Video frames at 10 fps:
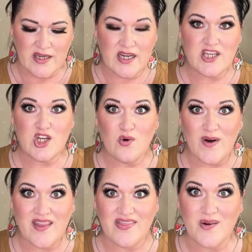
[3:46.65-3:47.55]
And you know
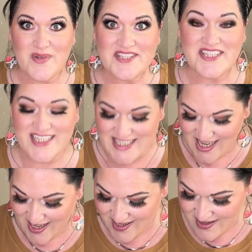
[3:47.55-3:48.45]
what? That was
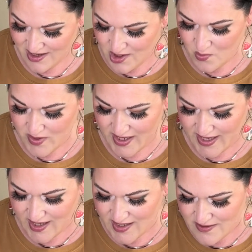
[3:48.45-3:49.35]
today when I
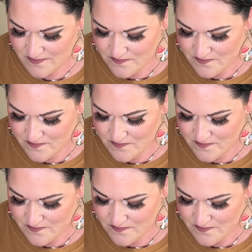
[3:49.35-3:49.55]
had